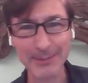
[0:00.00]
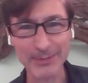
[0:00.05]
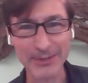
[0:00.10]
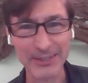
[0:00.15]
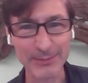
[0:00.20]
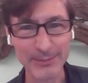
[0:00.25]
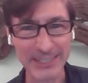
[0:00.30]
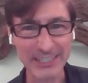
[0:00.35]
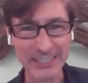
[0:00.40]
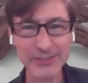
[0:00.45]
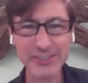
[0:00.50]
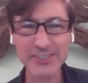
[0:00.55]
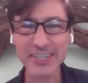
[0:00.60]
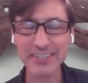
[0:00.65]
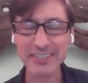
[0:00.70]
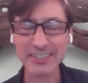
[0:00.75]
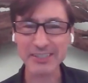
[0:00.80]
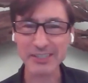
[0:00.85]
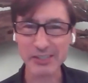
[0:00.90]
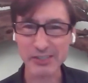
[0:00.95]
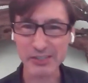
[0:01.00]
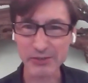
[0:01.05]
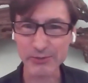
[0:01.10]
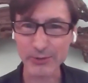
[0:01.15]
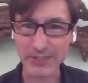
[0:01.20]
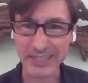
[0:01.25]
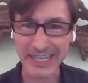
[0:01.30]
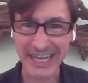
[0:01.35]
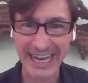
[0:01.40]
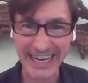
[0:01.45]
something to me. You said you
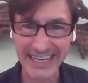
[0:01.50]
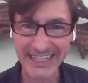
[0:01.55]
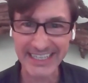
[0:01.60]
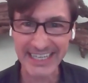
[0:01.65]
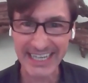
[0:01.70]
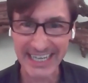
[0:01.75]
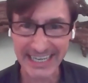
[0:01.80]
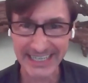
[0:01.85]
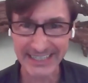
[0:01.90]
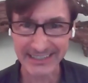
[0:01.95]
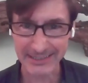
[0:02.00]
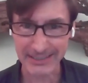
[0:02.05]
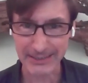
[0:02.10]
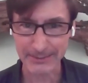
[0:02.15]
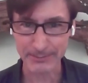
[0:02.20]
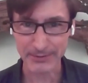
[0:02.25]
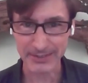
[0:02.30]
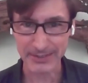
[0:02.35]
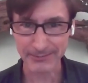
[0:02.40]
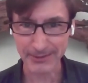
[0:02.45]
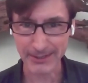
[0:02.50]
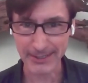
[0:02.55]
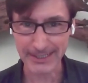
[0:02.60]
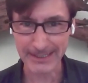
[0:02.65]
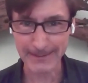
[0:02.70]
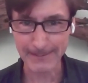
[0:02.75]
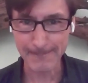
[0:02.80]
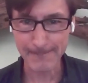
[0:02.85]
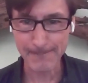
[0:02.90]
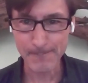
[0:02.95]
were an '88 Olympian,
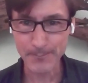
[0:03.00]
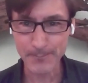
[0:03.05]
right?